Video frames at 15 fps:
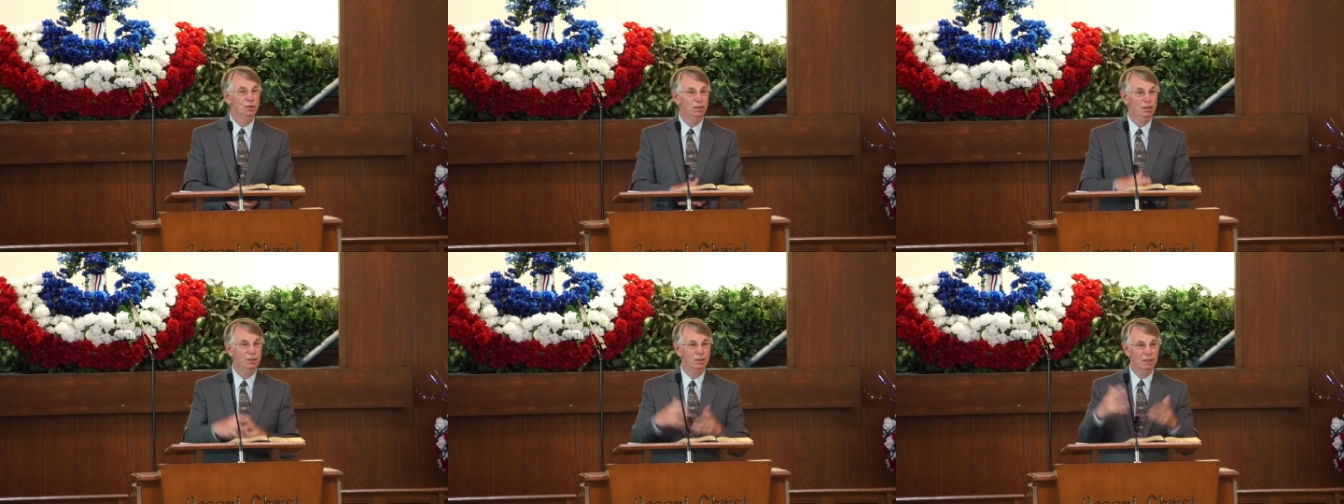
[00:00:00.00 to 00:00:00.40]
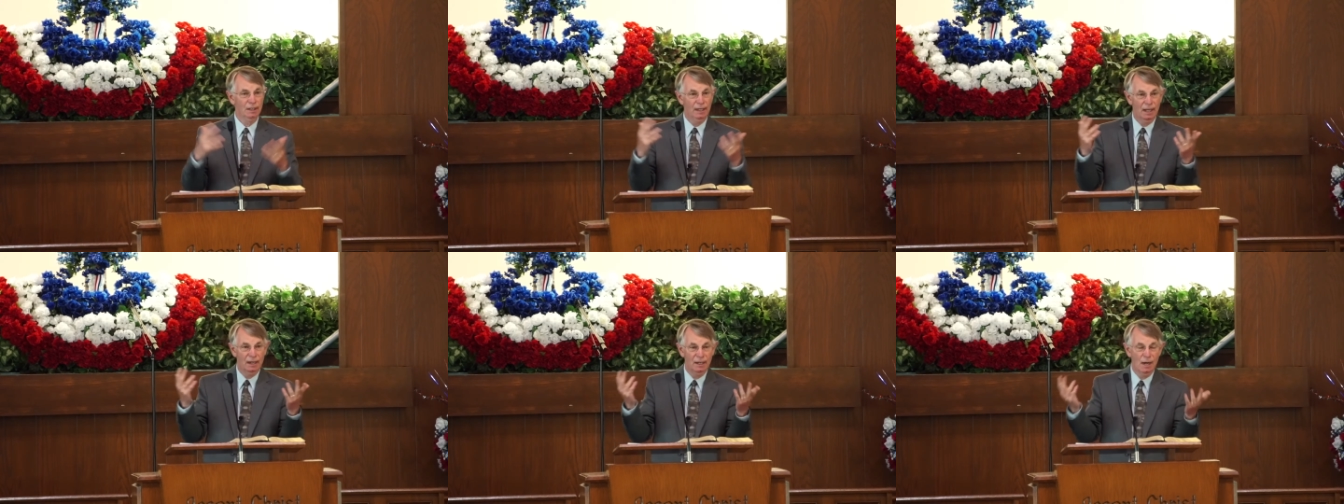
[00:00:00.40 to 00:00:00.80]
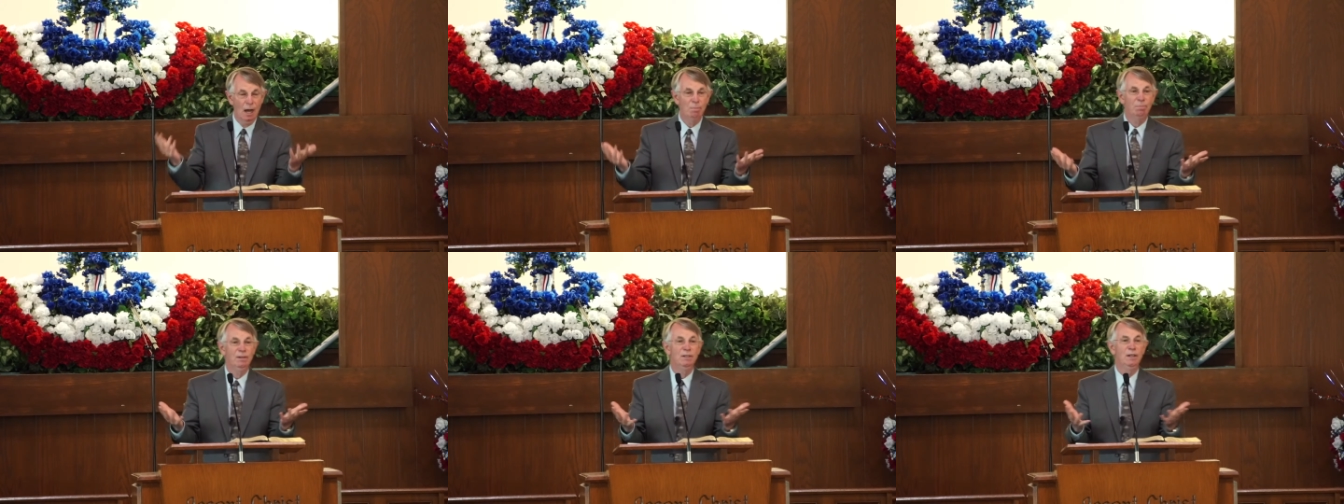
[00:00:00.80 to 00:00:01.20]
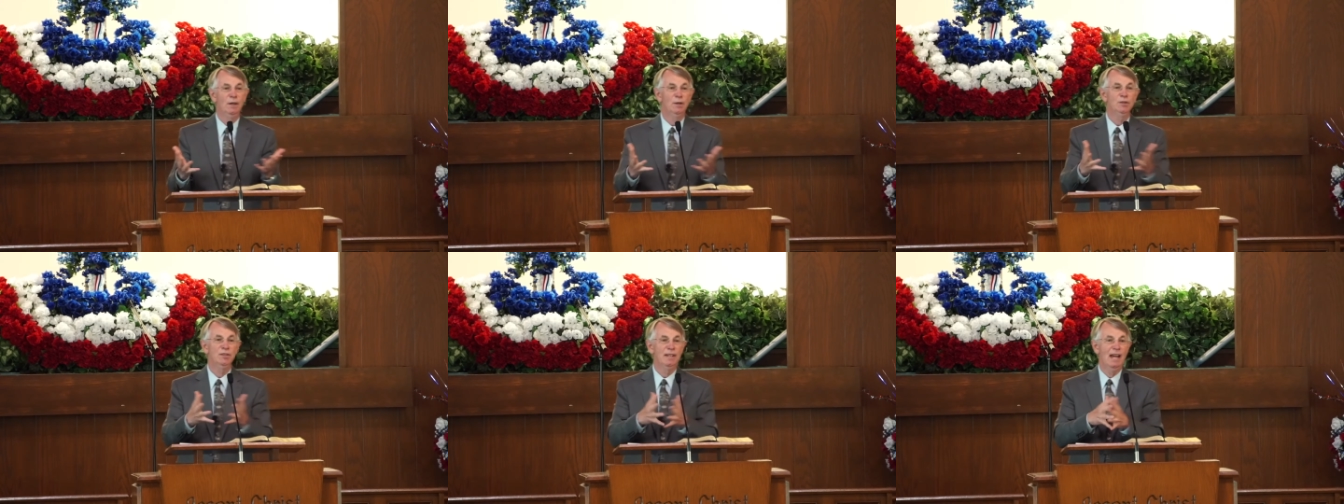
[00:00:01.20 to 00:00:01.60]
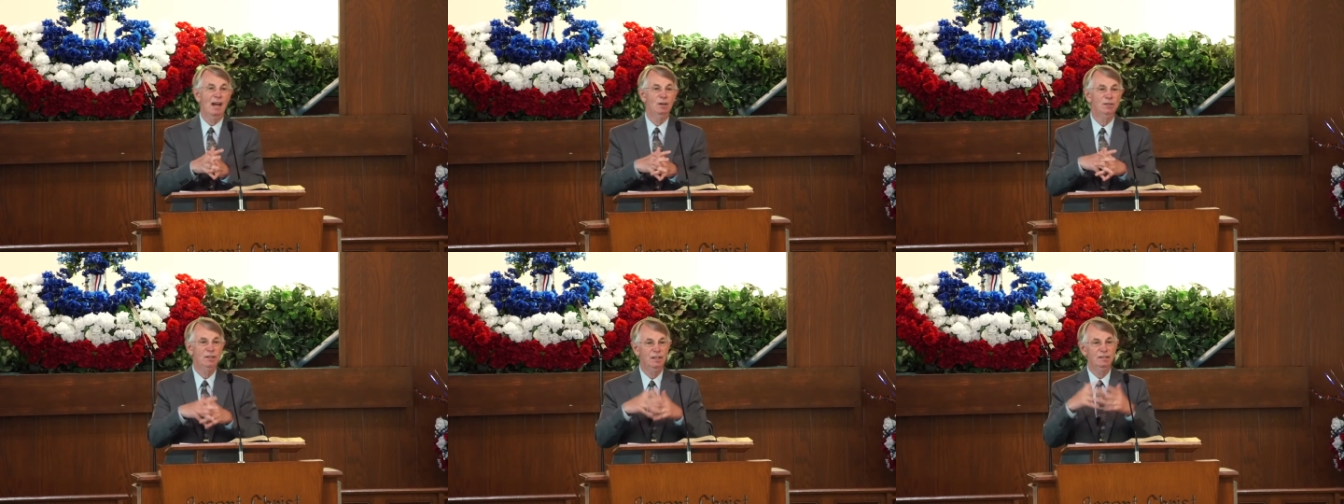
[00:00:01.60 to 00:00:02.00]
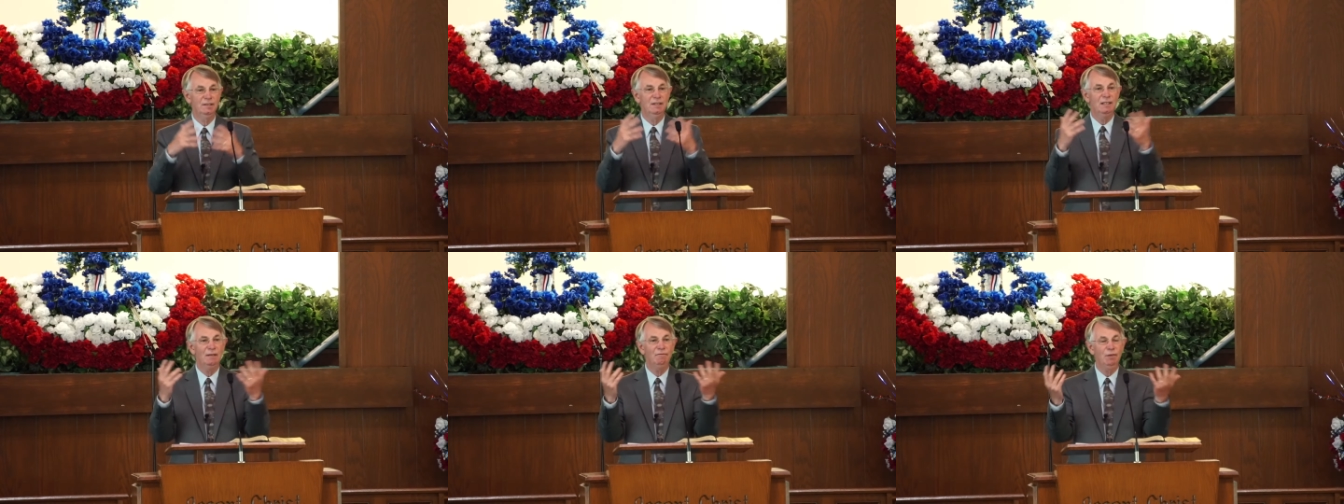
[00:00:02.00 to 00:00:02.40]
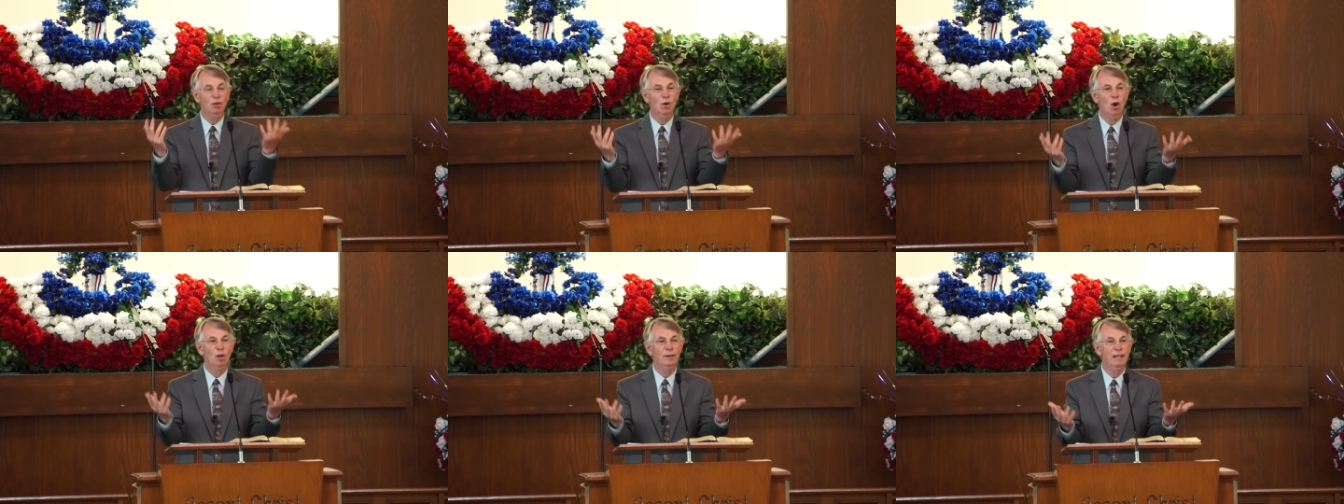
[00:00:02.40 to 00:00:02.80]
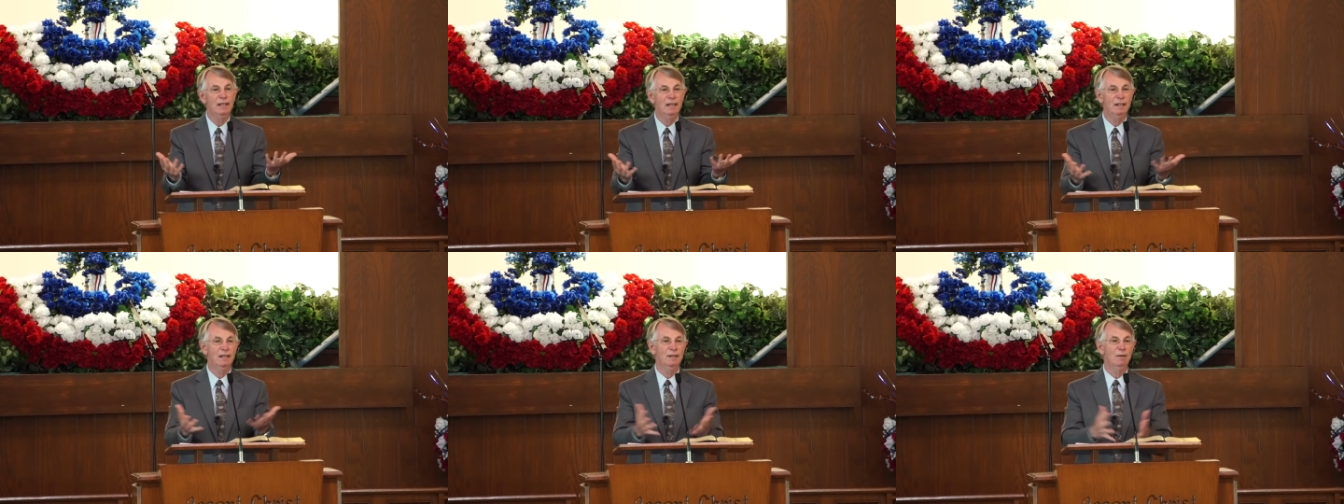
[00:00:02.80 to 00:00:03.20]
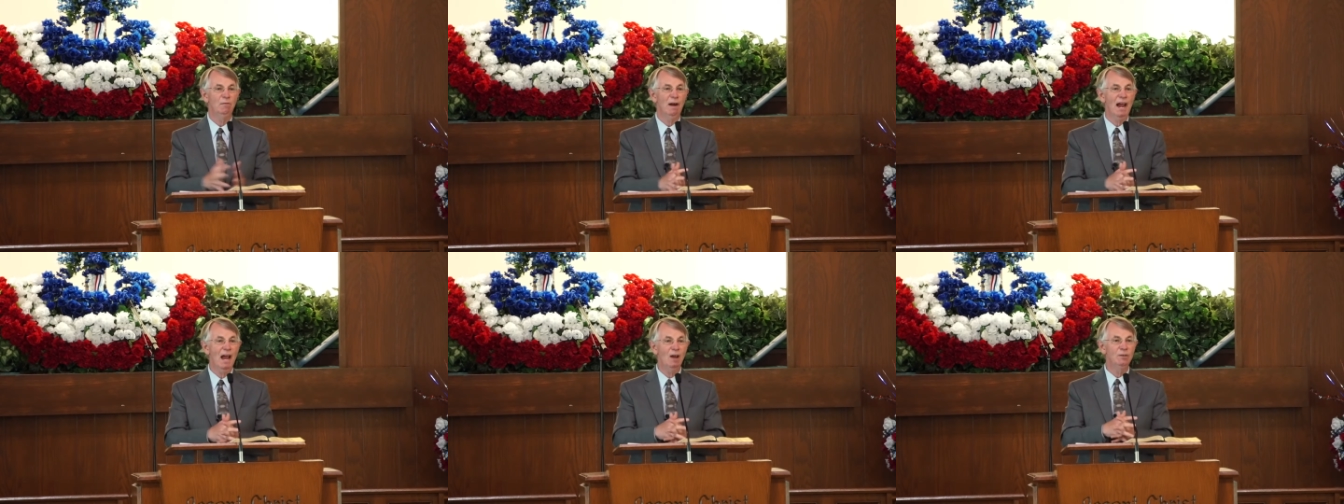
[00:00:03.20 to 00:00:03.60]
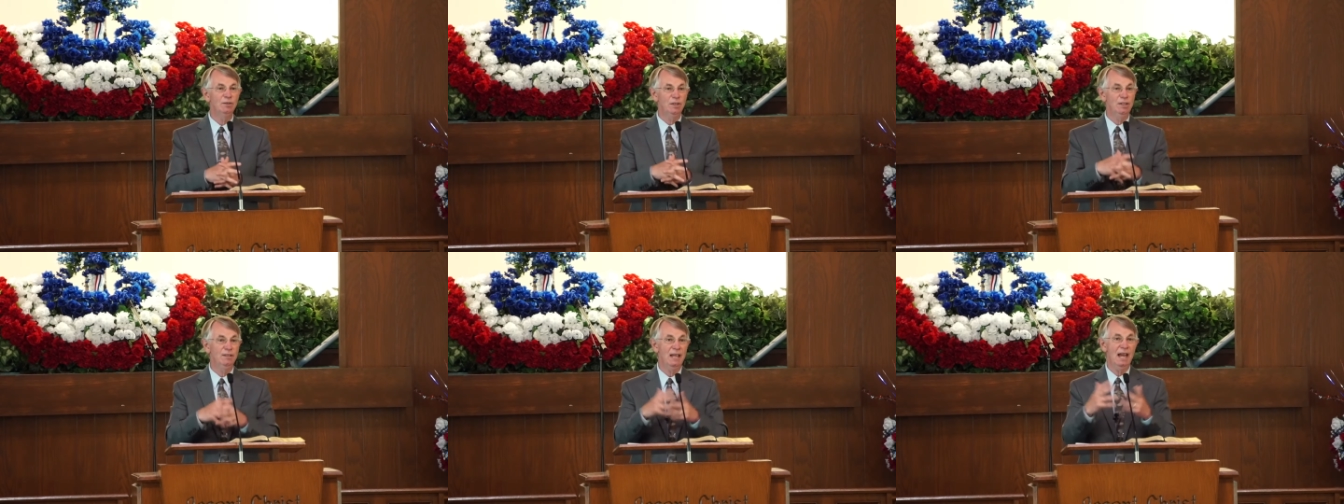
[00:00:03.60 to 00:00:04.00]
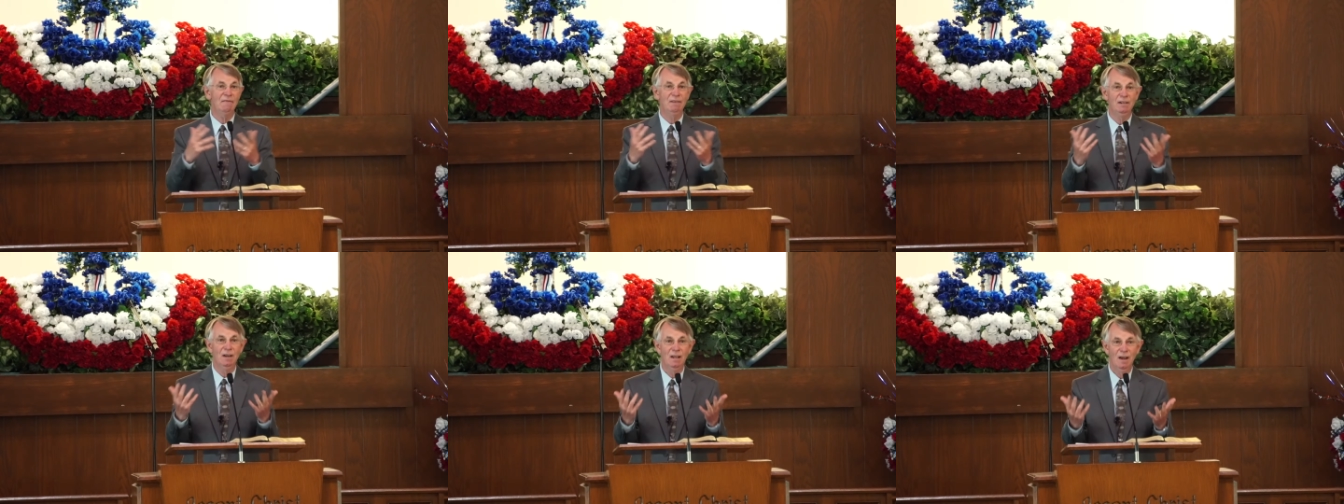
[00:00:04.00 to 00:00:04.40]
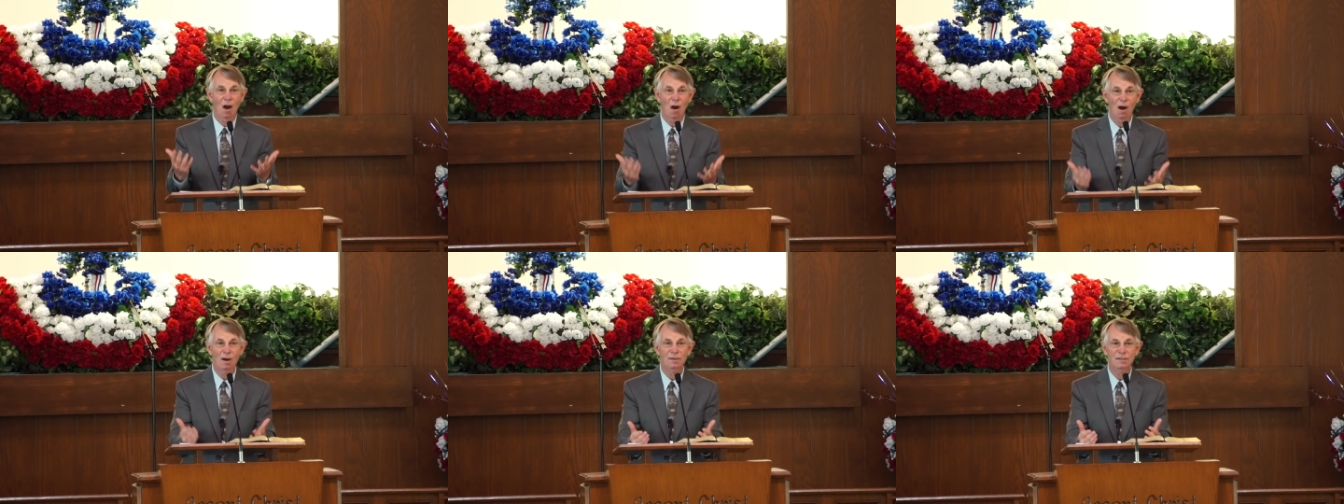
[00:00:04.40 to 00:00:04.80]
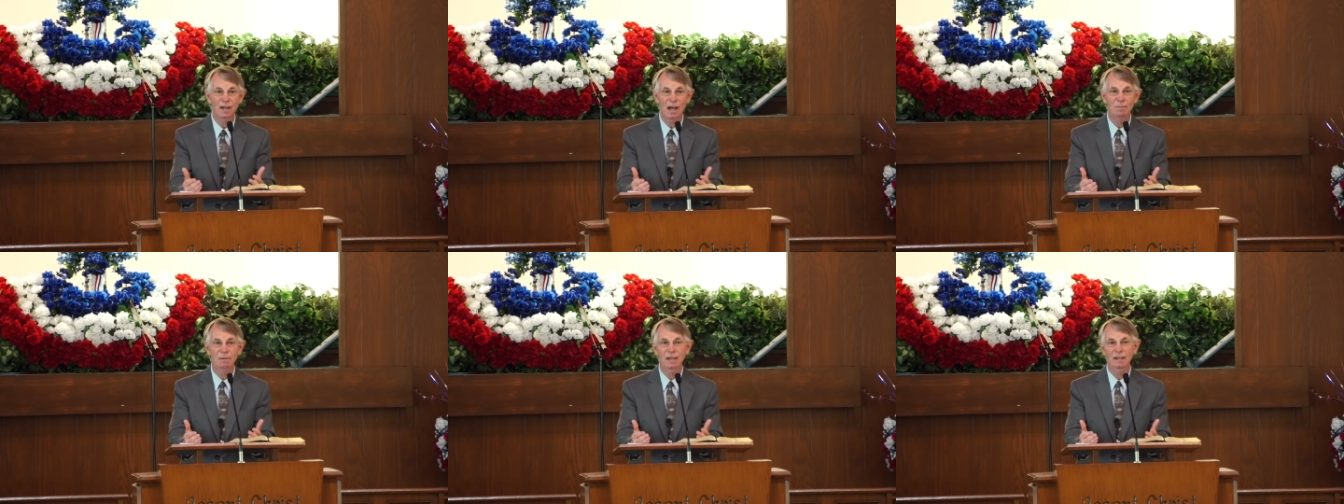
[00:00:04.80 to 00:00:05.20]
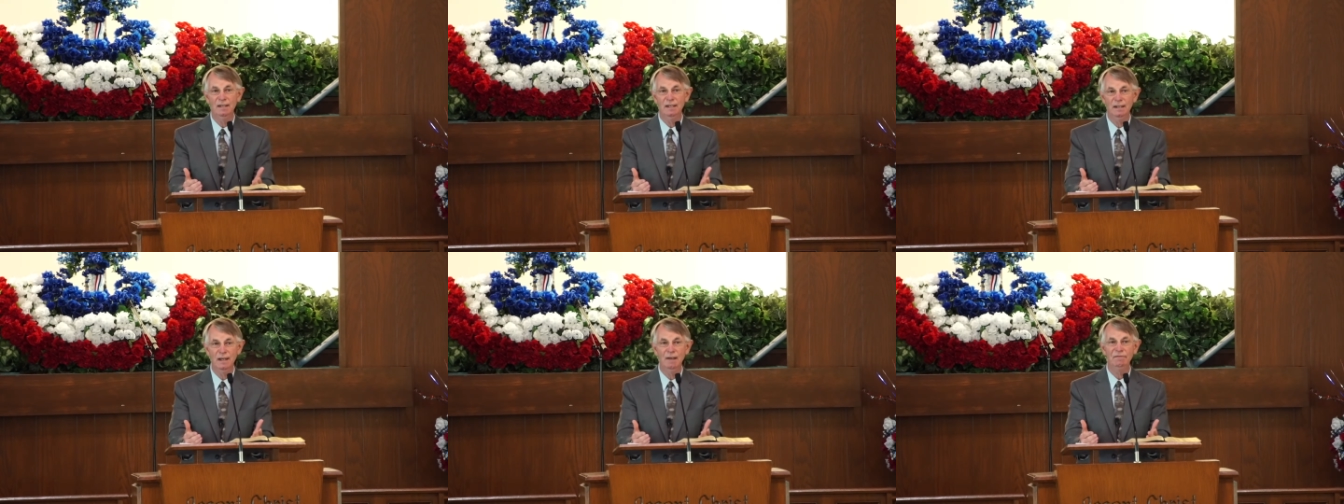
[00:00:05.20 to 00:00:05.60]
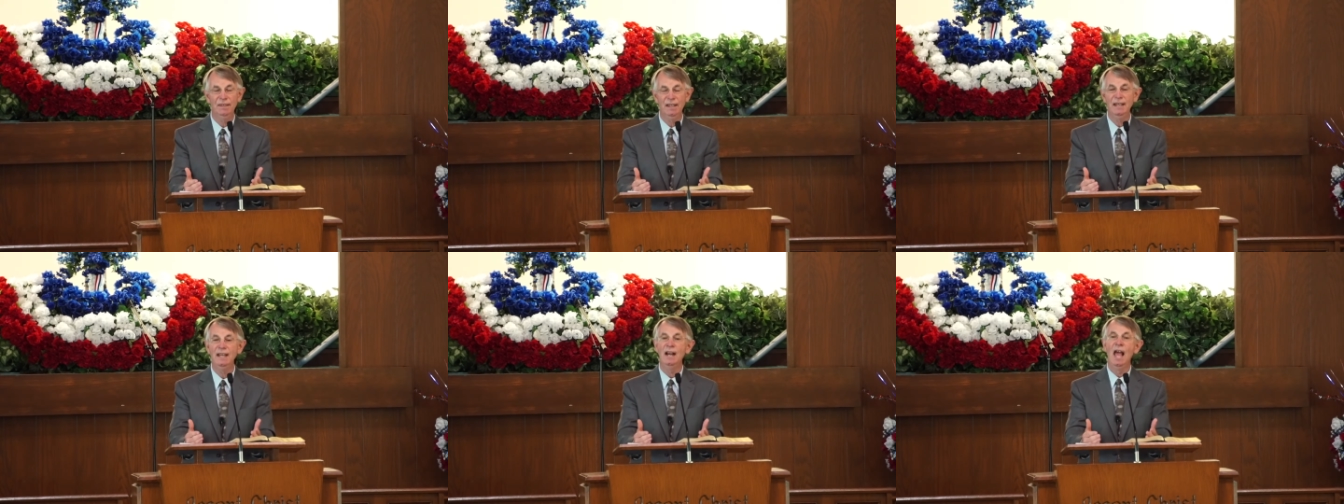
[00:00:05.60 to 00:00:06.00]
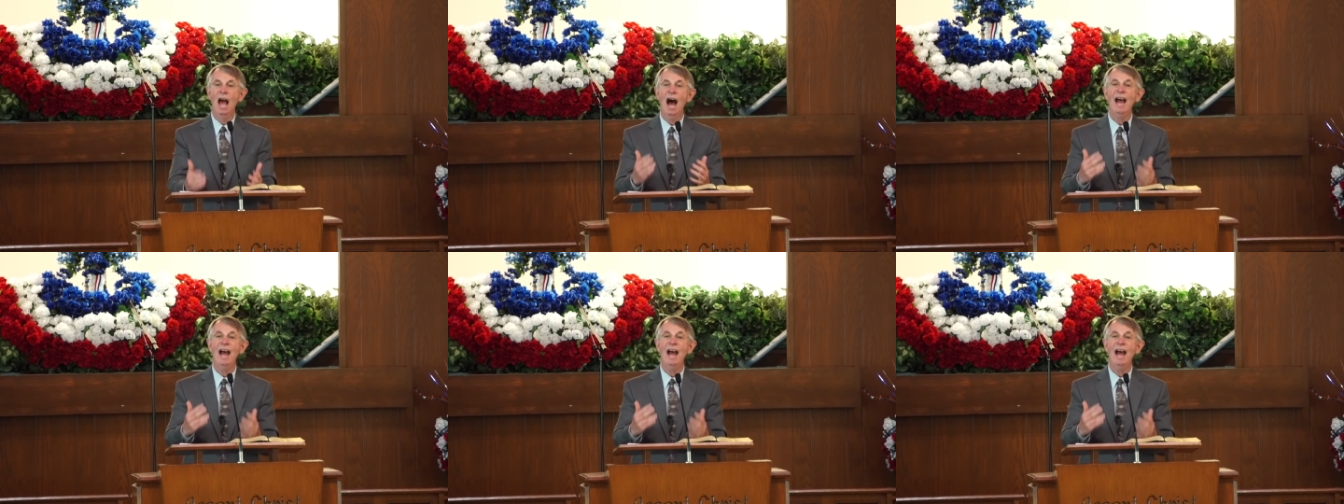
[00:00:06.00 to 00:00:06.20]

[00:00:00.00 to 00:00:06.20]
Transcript: She's getting up in years now. She has difficulty getting around. She's having hard time getting enough to eat.